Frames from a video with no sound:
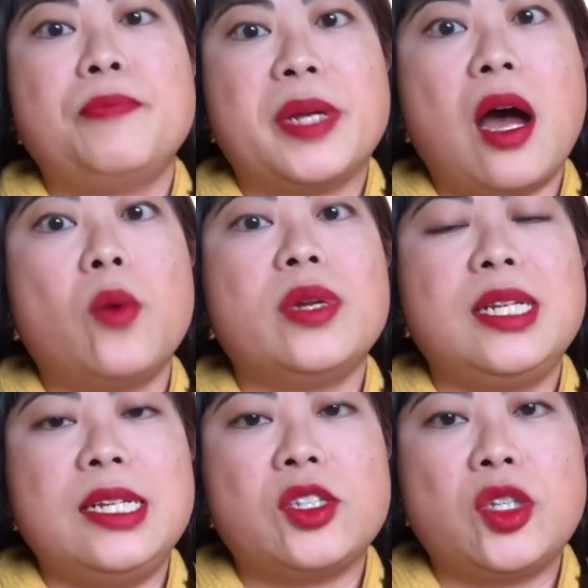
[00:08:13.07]
but I would
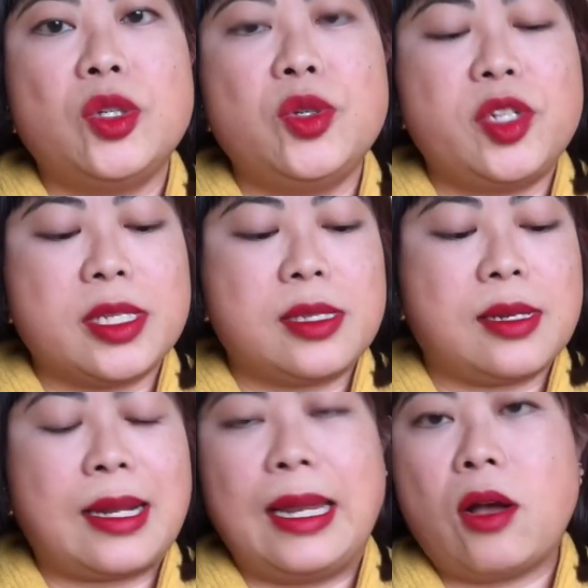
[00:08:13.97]
need to
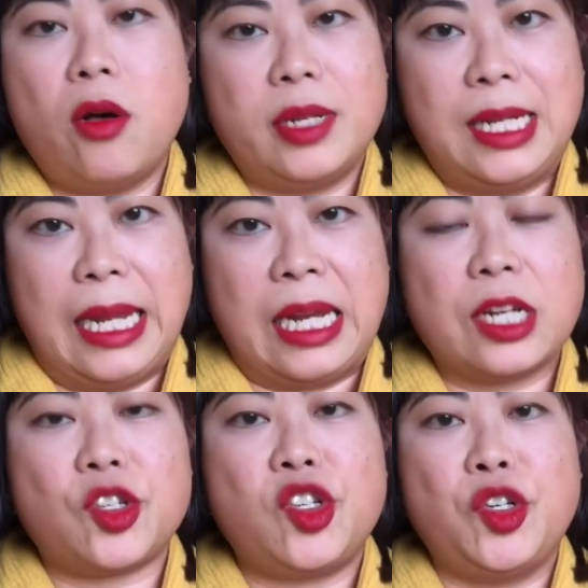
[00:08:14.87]
just click on a link
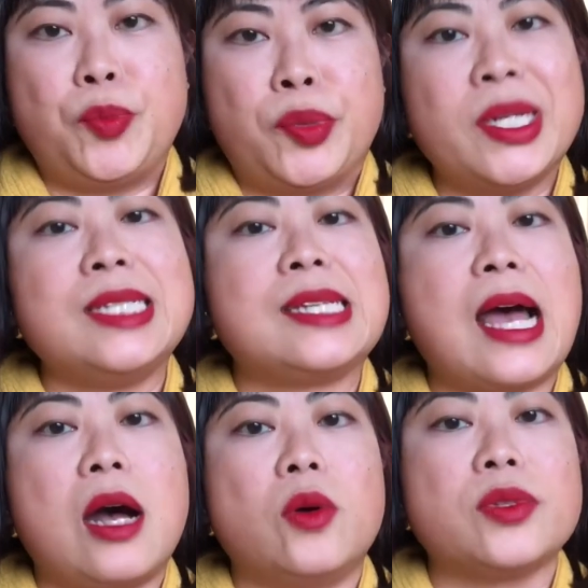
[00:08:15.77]
to print
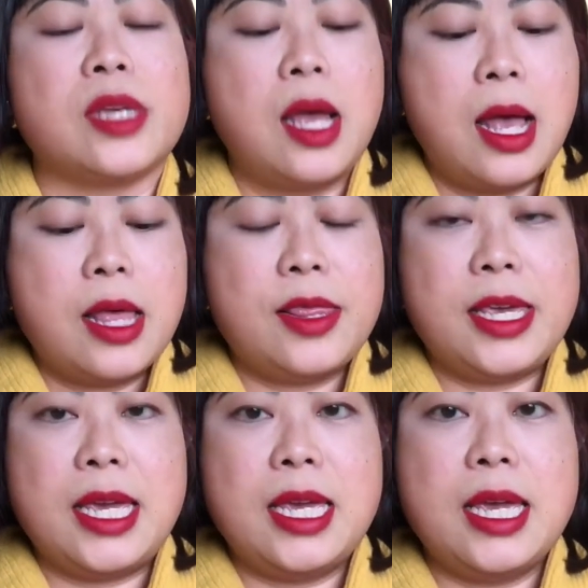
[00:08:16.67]
out
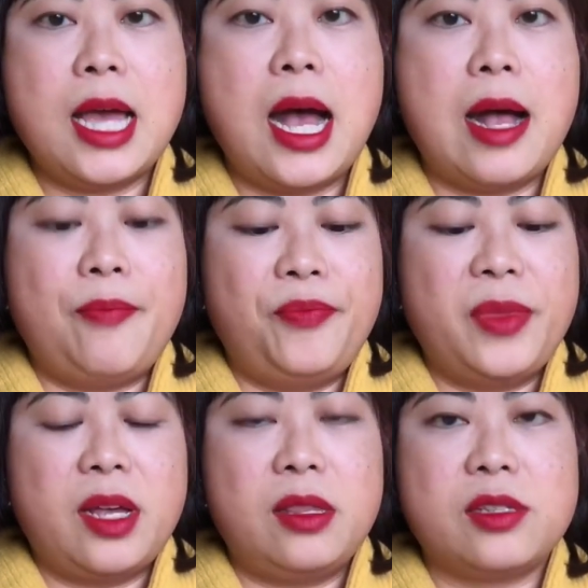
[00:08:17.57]
the
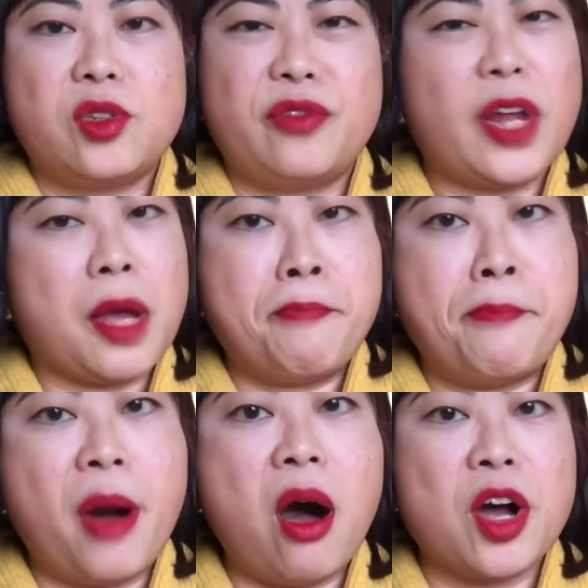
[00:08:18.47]
sort of like a
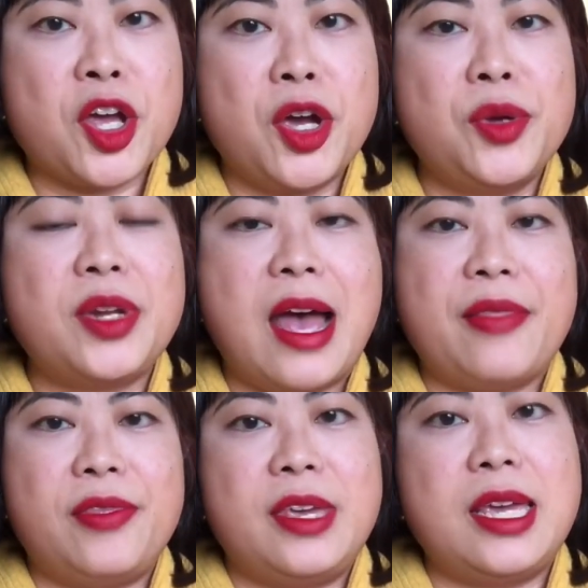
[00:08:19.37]
barcode
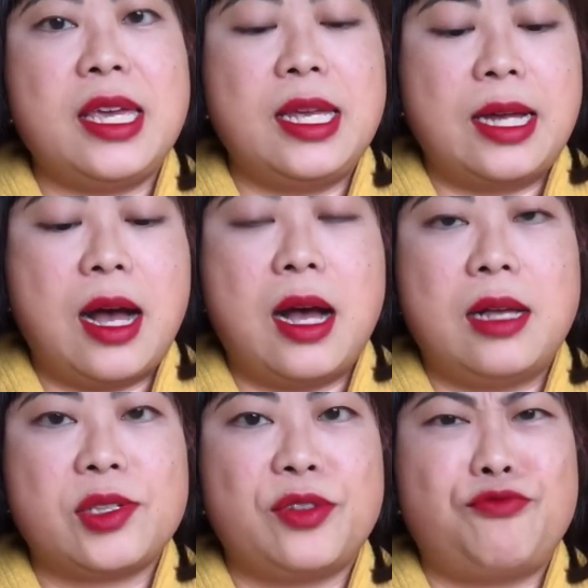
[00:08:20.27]
and the
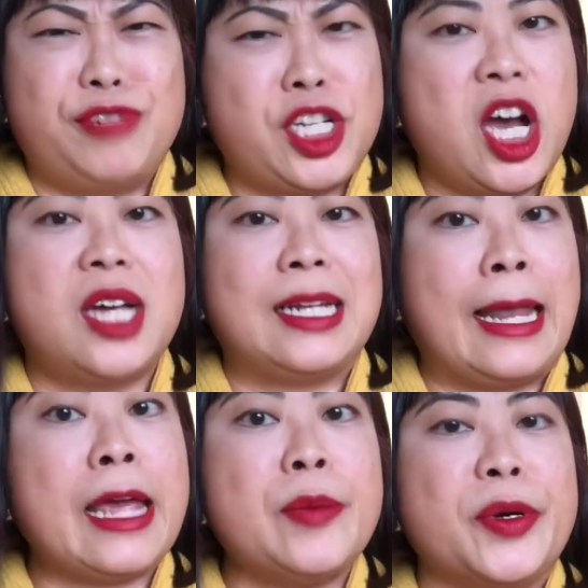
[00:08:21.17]
sort of return
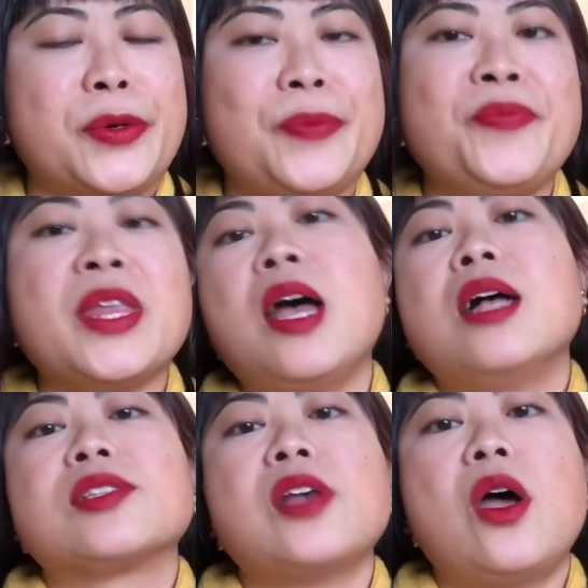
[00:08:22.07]
label.
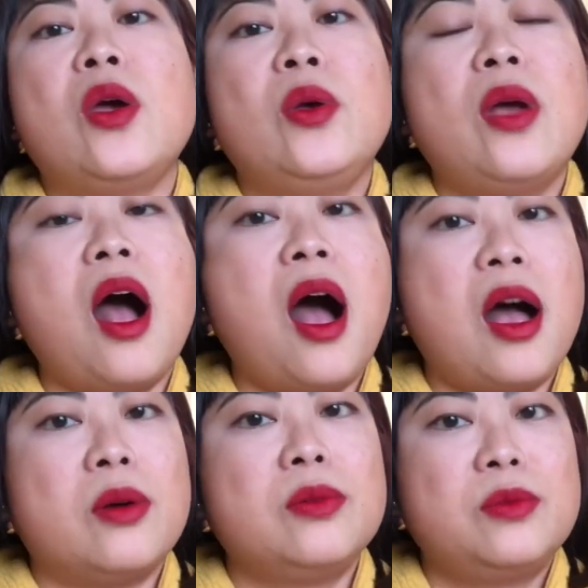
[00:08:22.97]
So
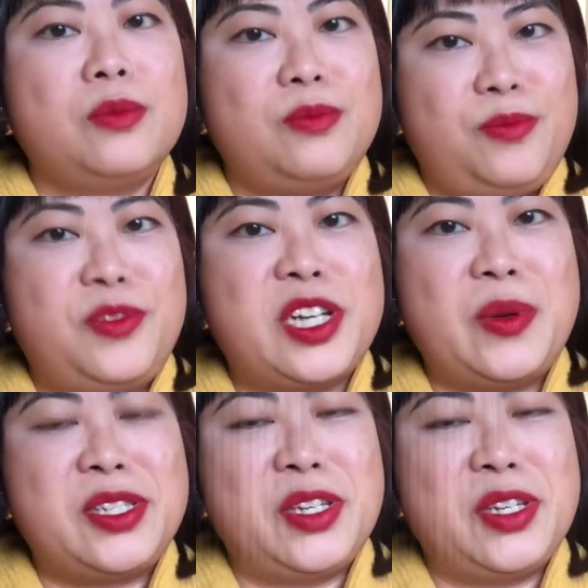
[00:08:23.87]
I'll show it